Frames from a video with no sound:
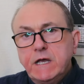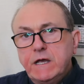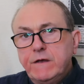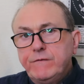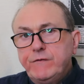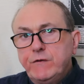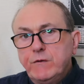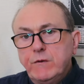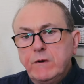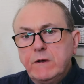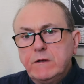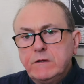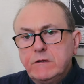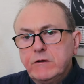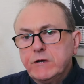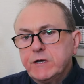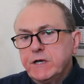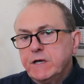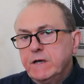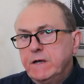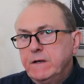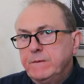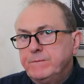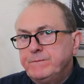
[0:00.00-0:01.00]
If you are
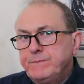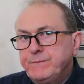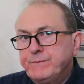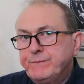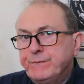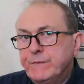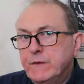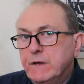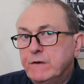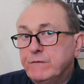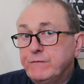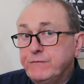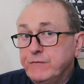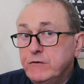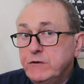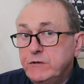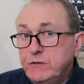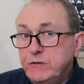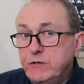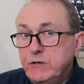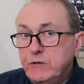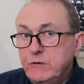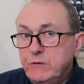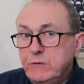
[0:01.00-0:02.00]
looking for a
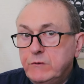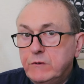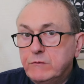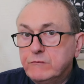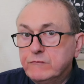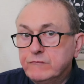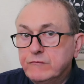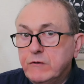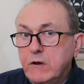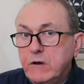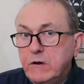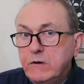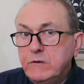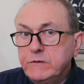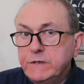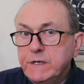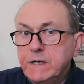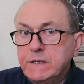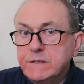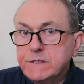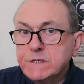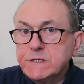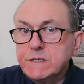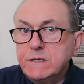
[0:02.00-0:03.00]
new role
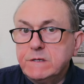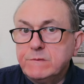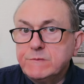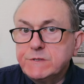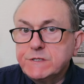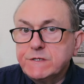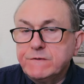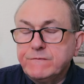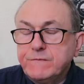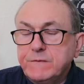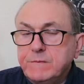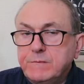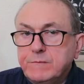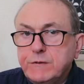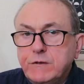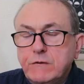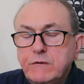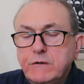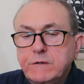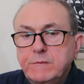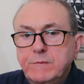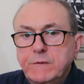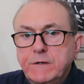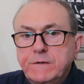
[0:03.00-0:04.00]
in terms of
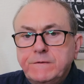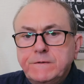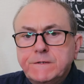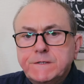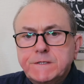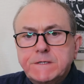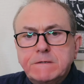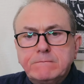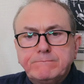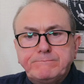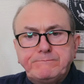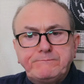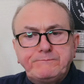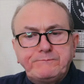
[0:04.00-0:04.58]
employment,